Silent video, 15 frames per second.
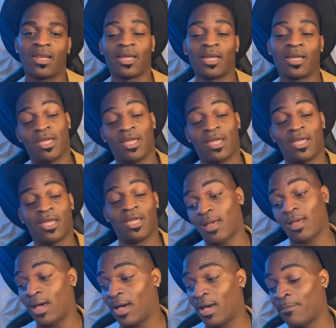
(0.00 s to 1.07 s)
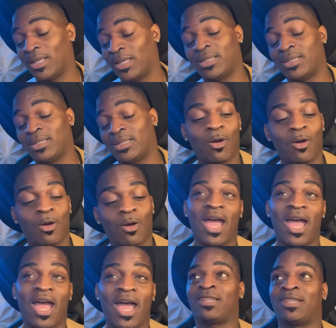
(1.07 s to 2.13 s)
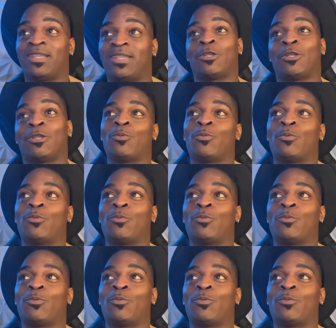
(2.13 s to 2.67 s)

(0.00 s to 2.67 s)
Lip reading: Look at here. This don't have nothing to